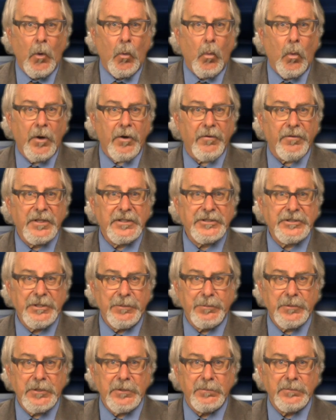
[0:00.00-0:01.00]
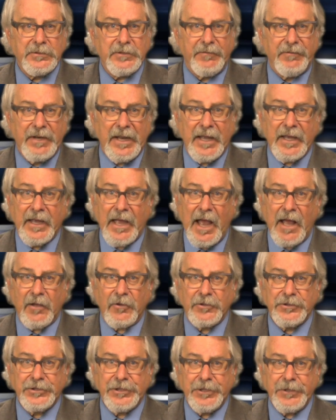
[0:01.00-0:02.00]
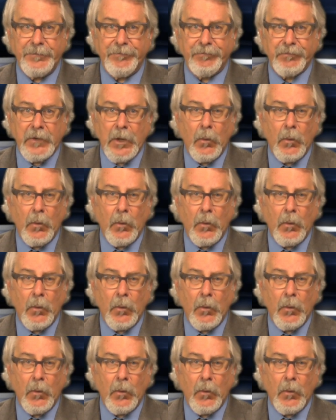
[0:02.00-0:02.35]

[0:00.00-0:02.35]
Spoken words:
What are the symptoms of an egg allergy?